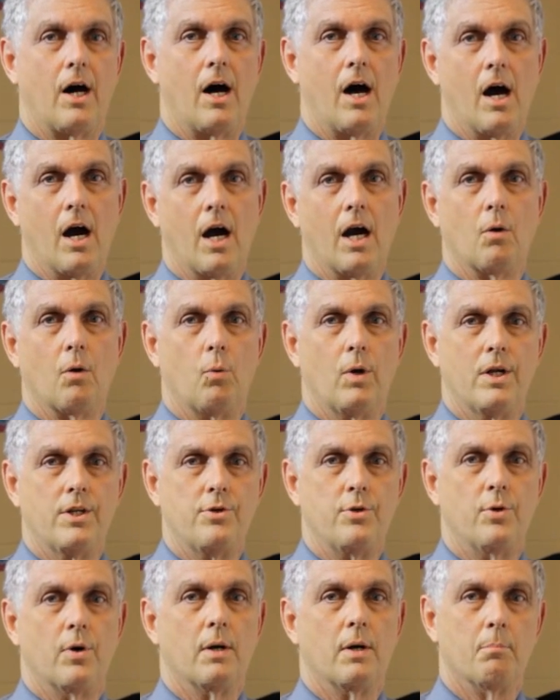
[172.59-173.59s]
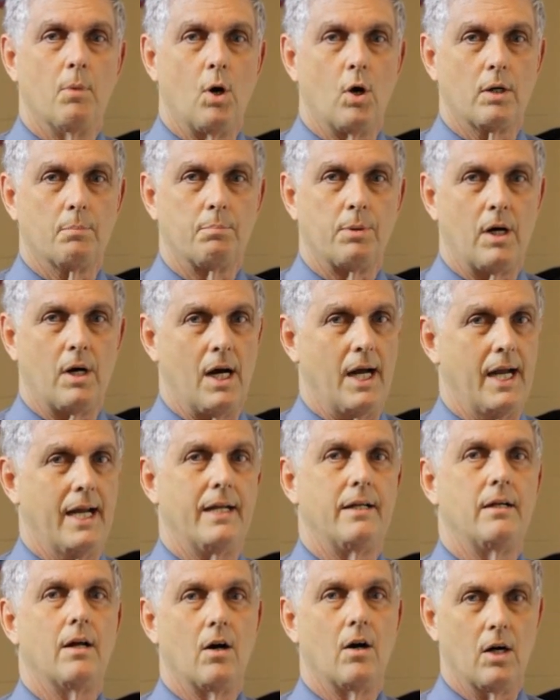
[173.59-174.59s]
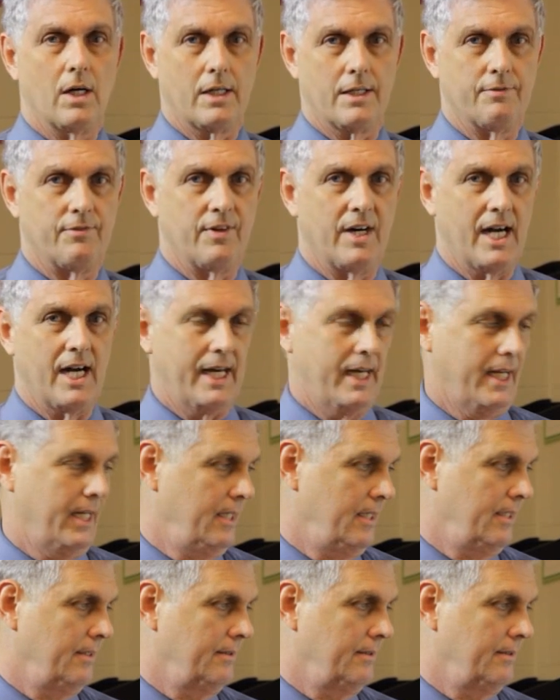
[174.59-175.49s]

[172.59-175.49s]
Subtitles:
are when you are multiplying or dividing.